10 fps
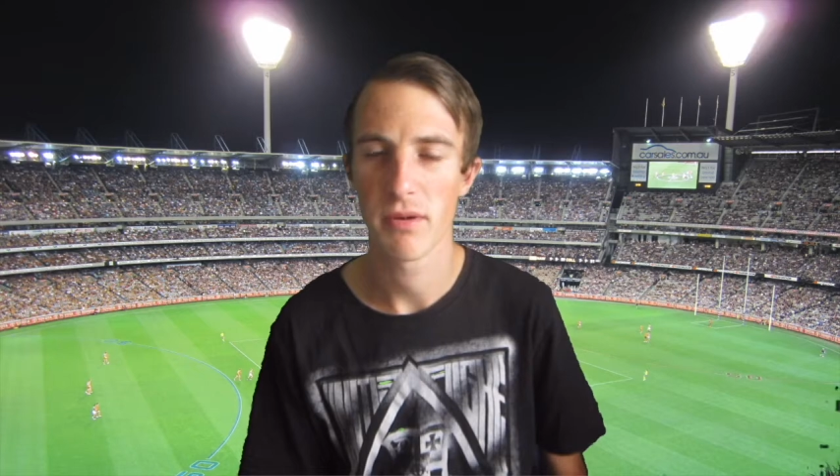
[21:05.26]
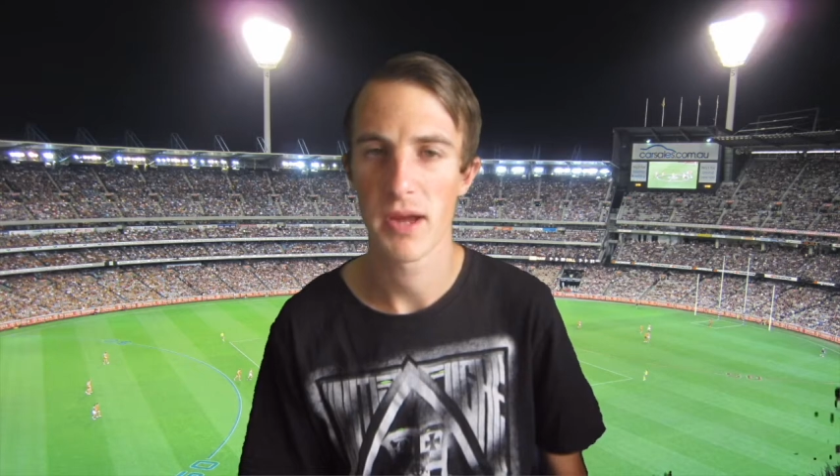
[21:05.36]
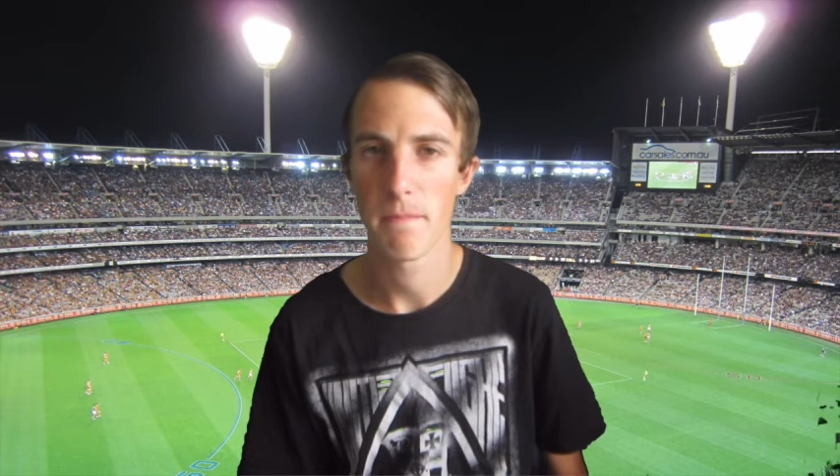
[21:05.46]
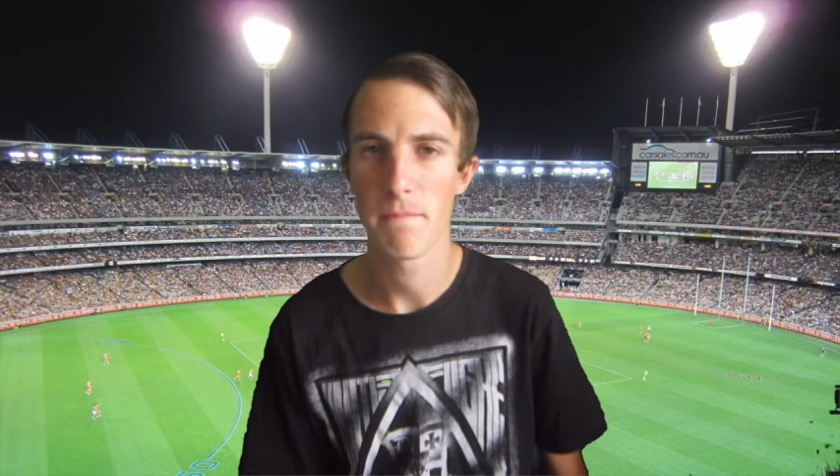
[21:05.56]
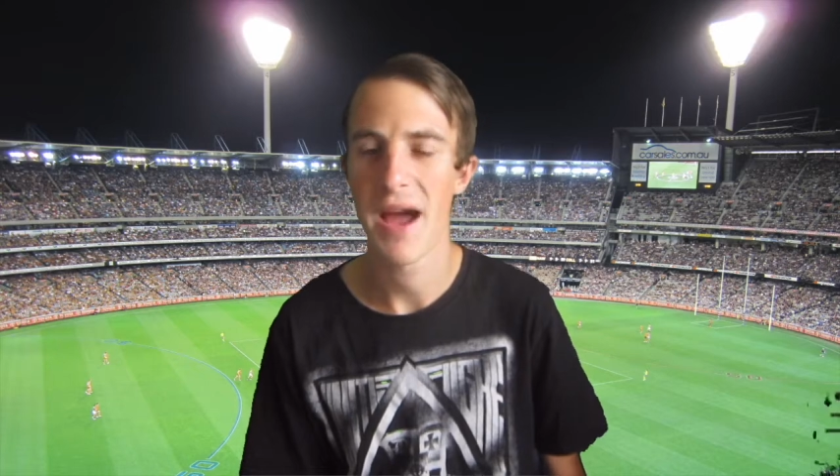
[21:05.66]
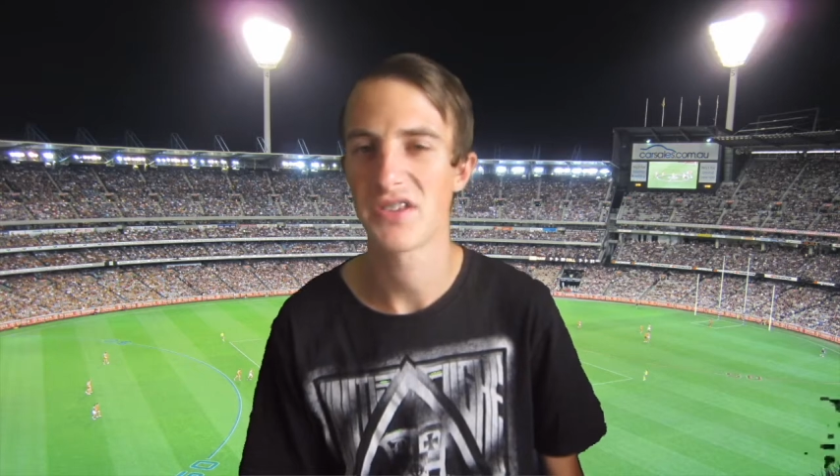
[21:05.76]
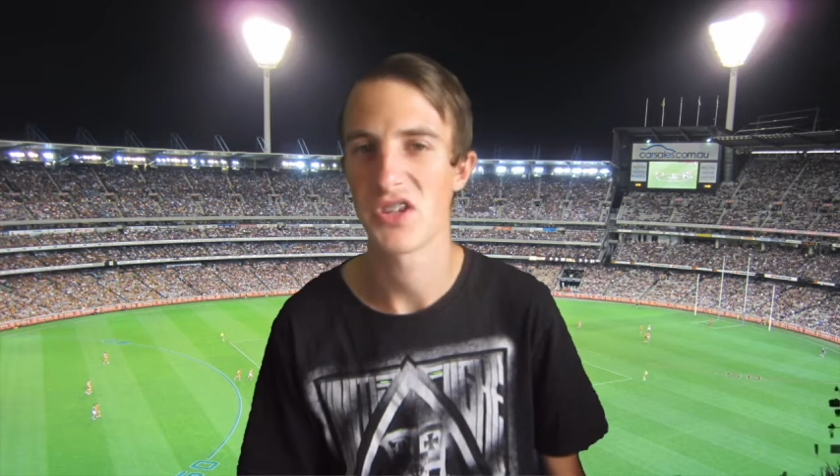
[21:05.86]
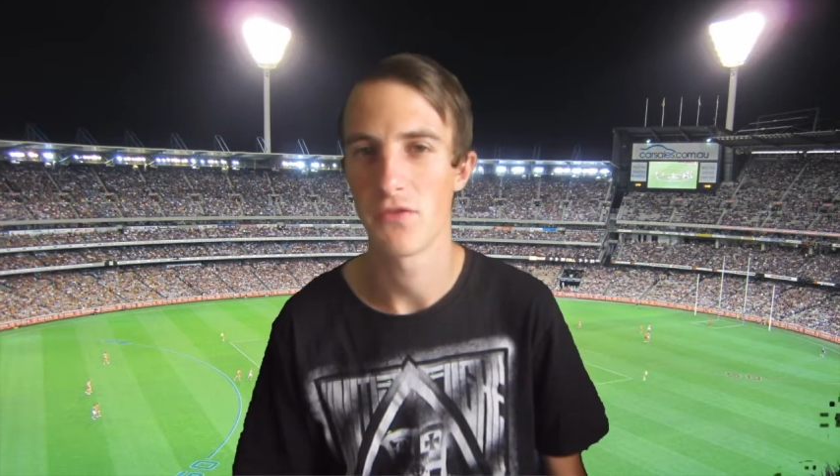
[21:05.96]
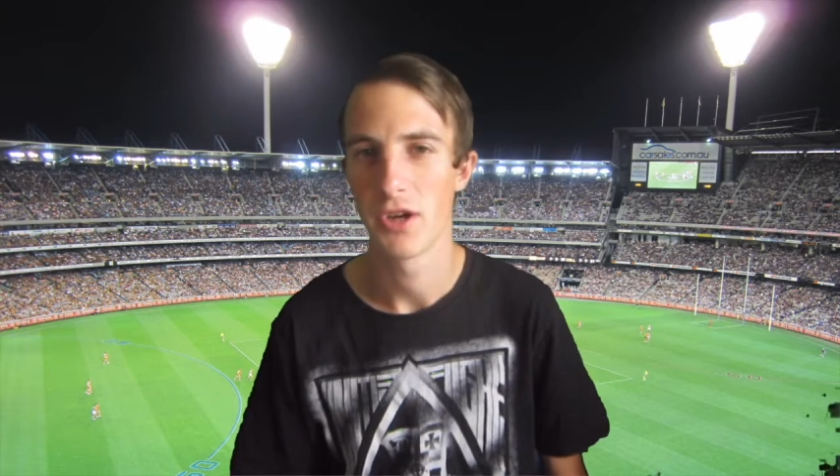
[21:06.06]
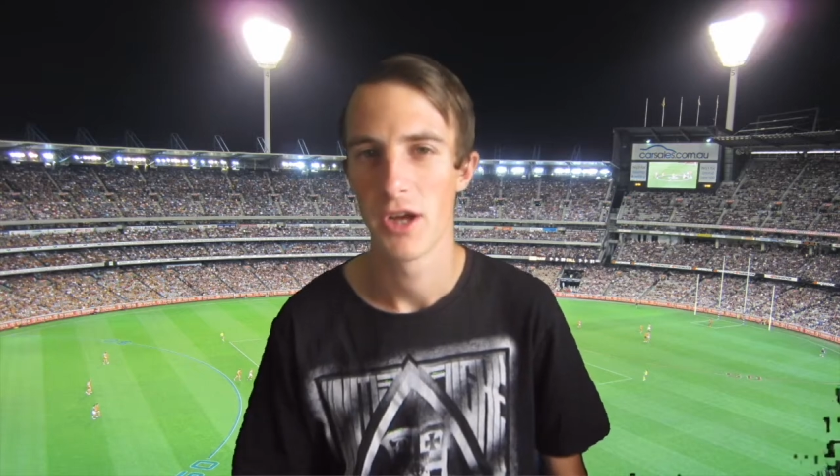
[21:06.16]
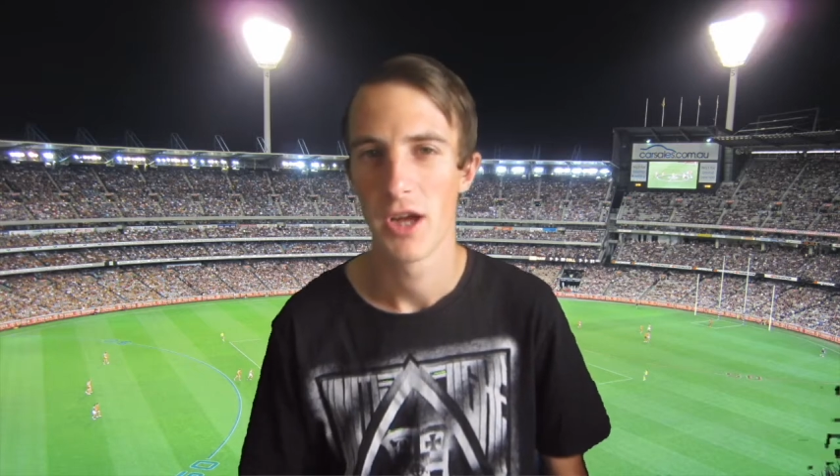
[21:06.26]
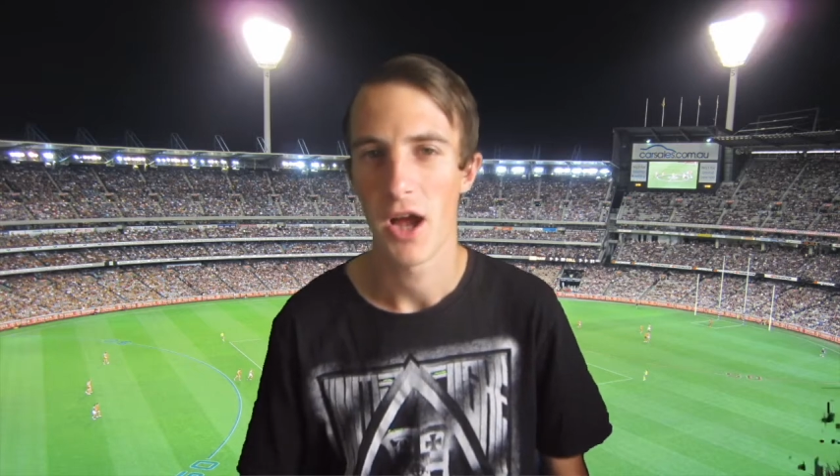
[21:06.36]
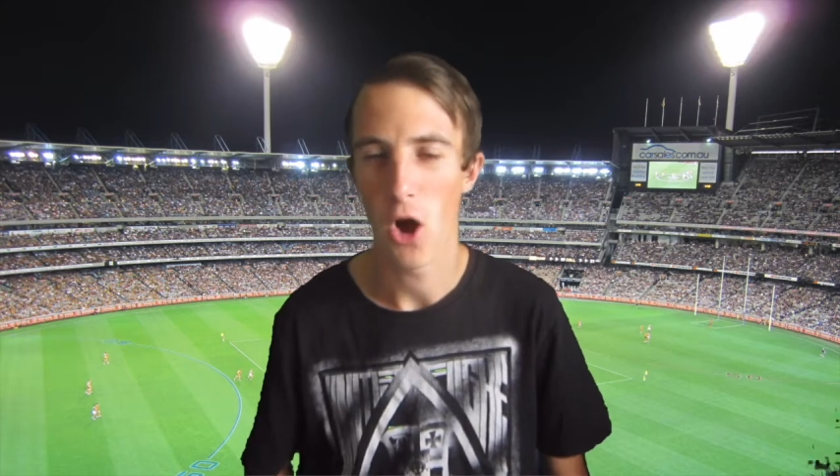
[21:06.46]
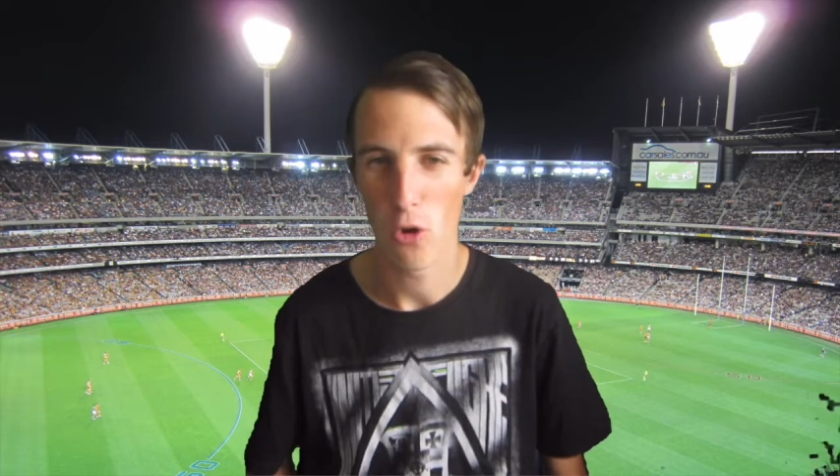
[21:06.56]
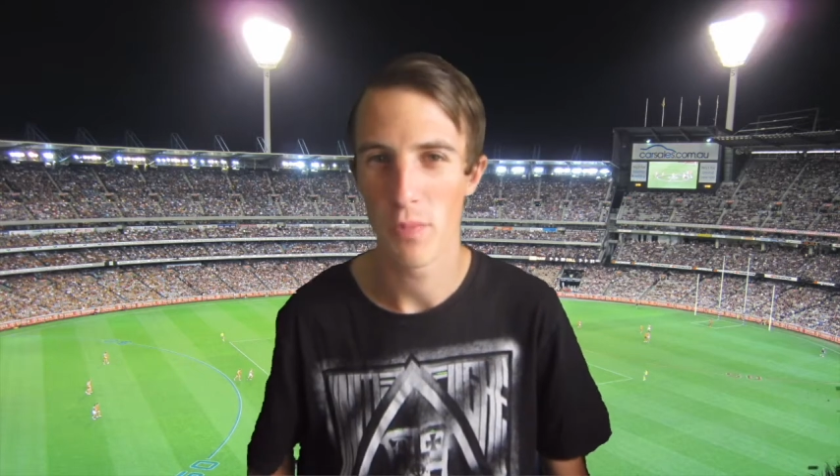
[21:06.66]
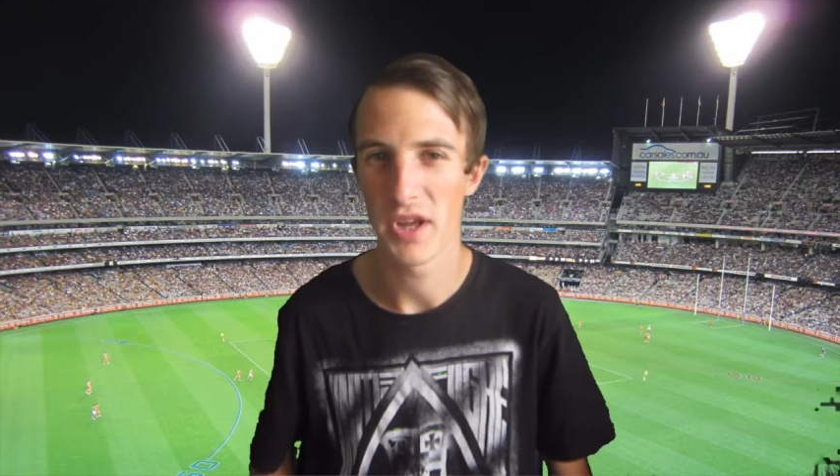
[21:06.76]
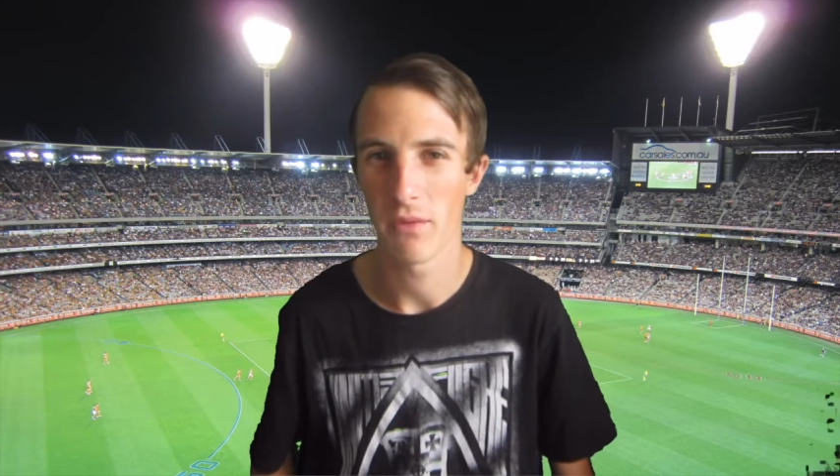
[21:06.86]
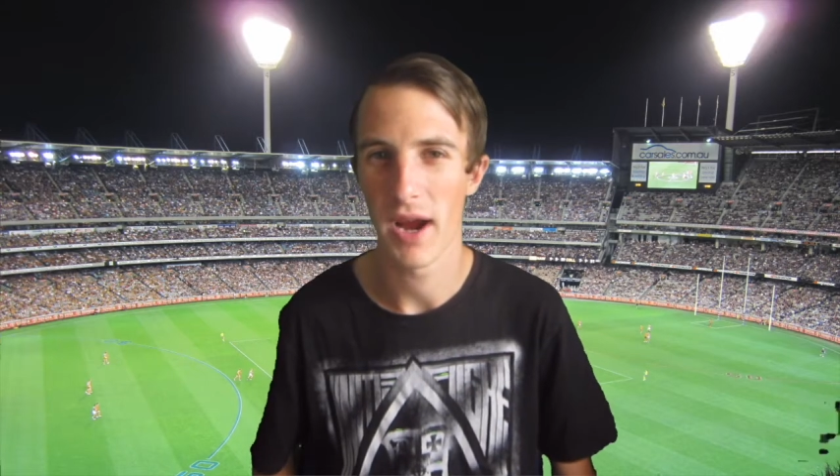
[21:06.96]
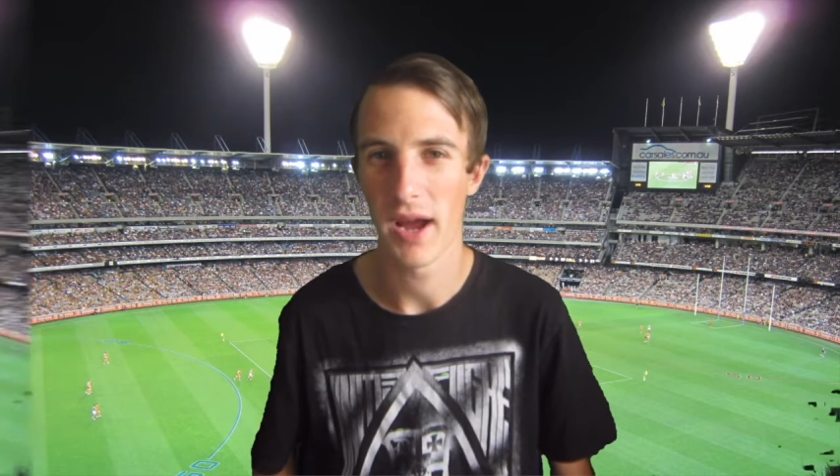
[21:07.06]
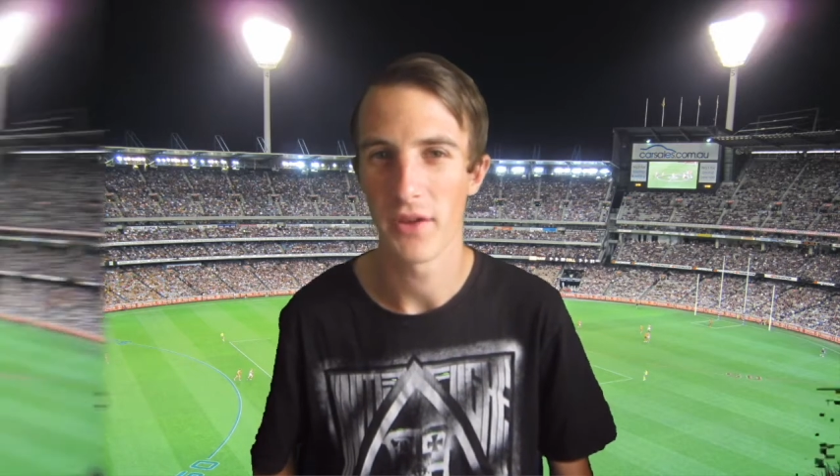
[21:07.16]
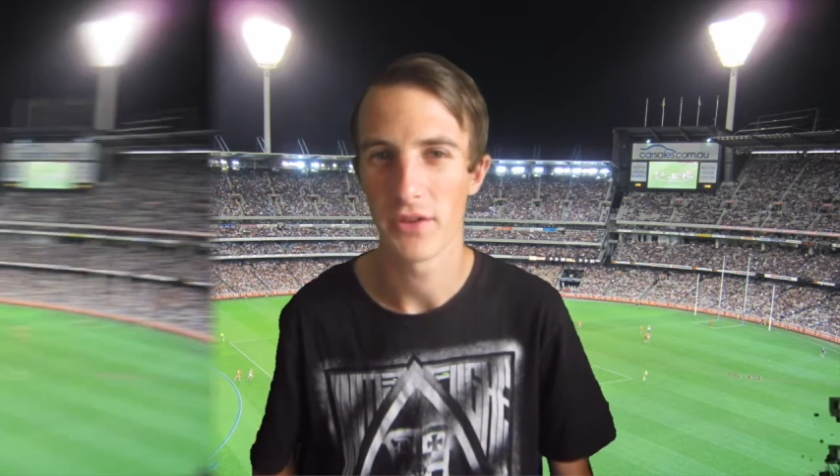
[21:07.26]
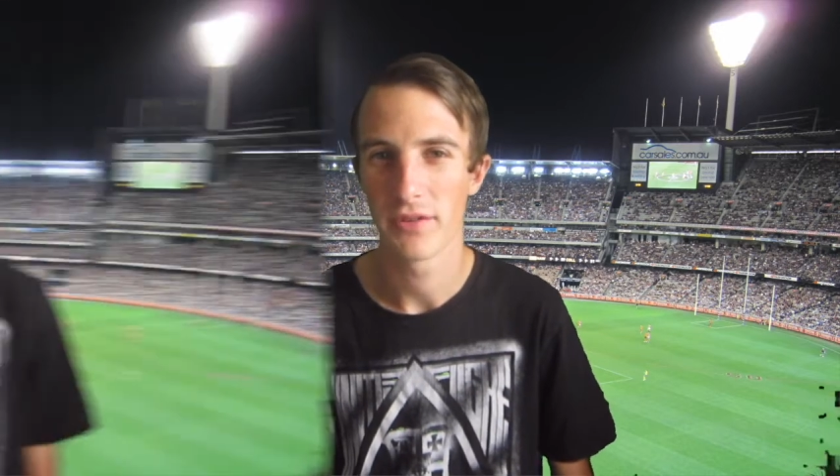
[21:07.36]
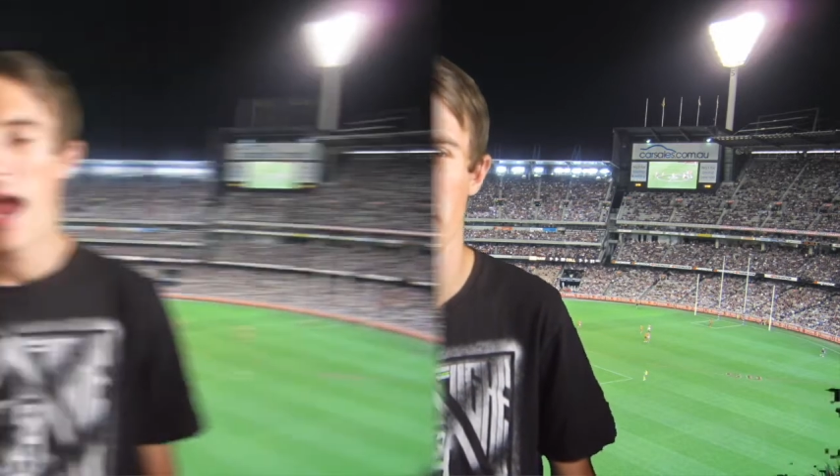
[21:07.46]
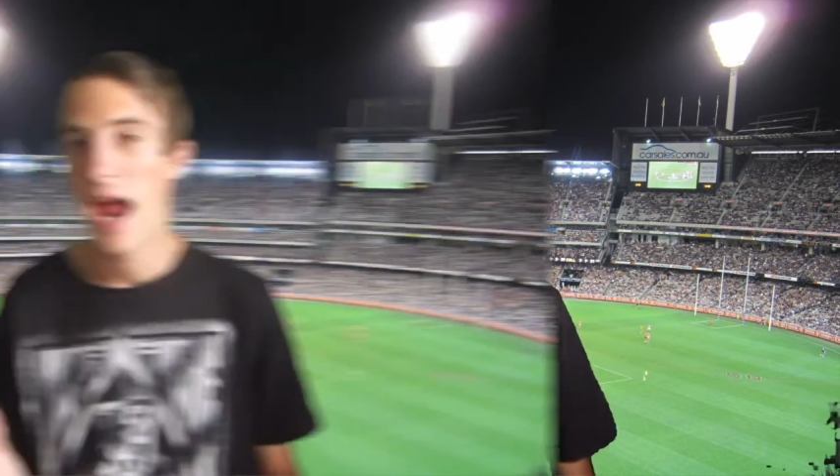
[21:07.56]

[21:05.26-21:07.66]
be a massive opening round.